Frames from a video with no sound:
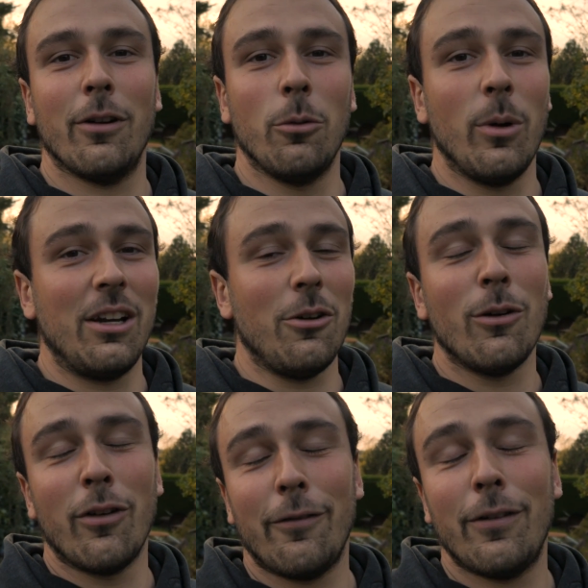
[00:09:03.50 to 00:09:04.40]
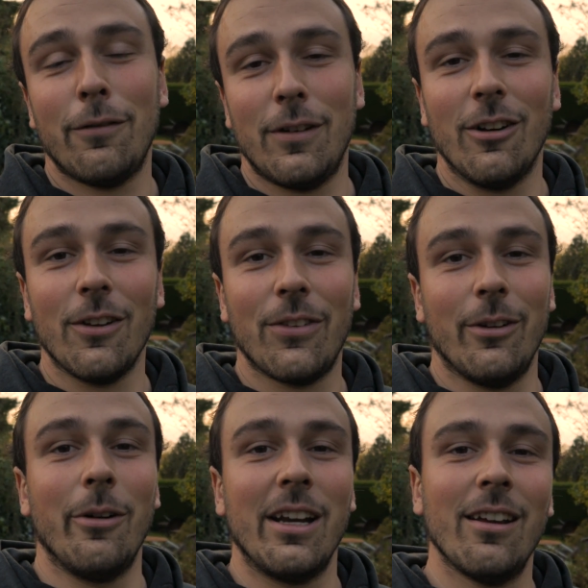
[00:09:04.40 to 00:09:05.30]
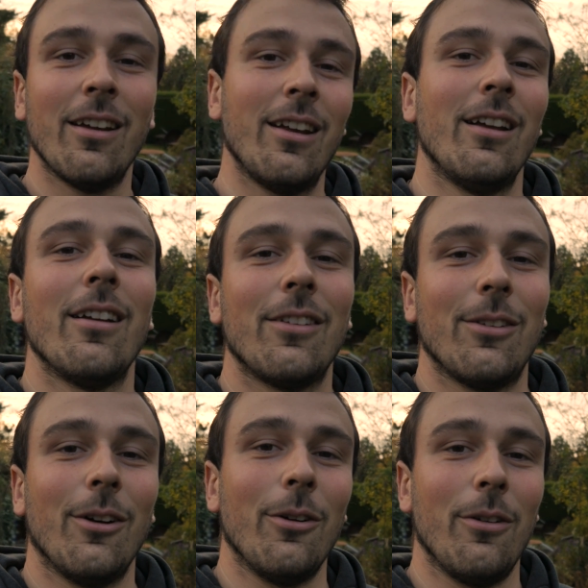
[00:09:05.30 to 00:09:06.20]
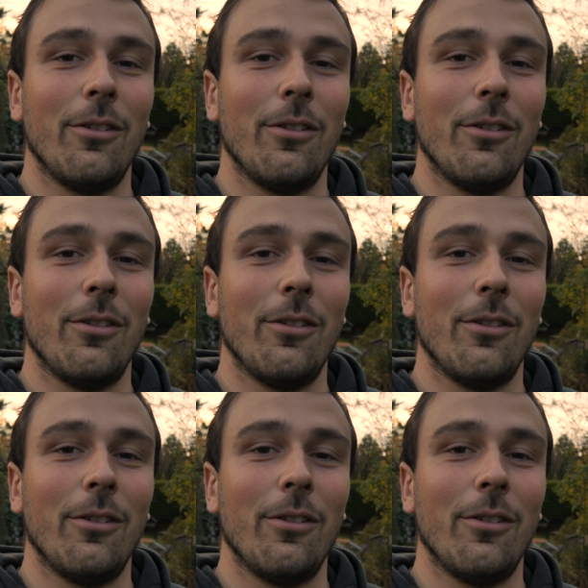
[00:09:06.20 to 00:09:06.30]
who went over 50 knots already, so